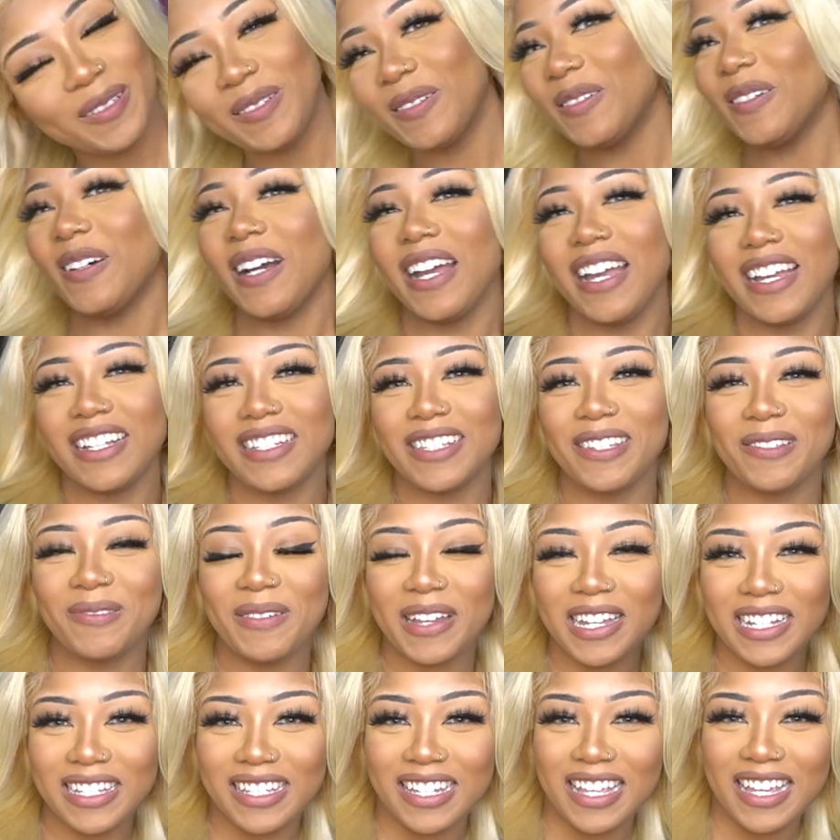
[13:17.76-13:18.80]
what do
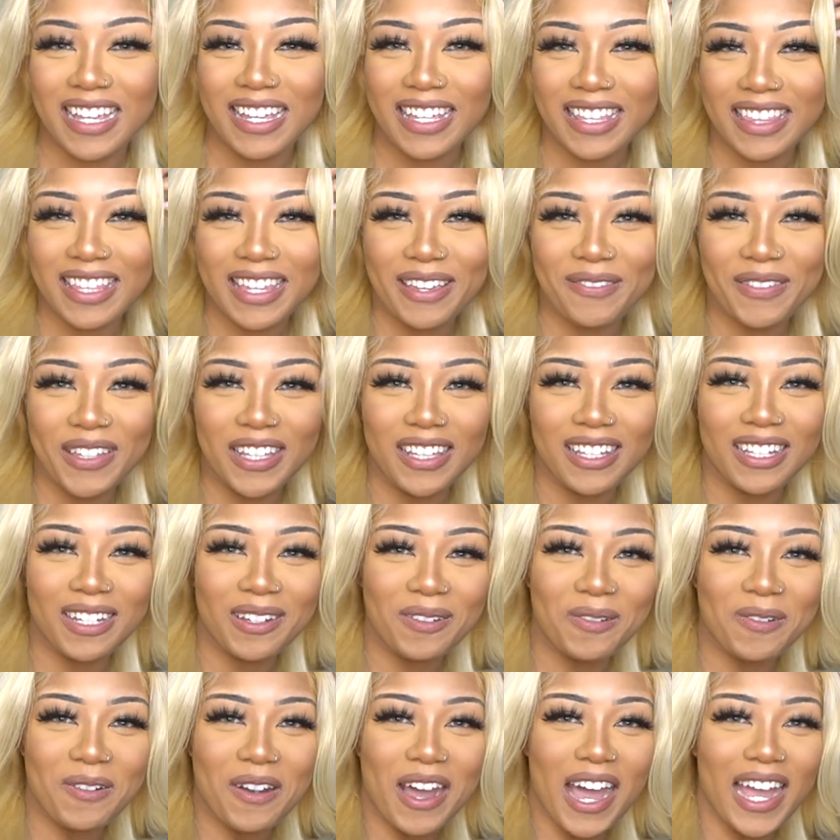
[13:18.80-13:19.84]
my teeth even
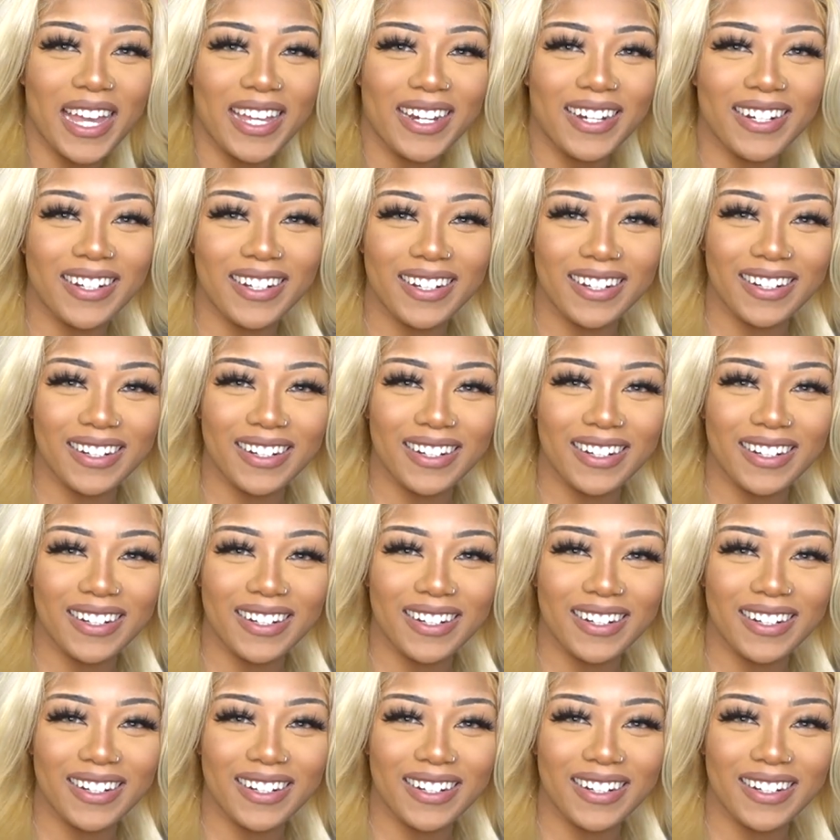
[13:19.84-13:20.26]
look wider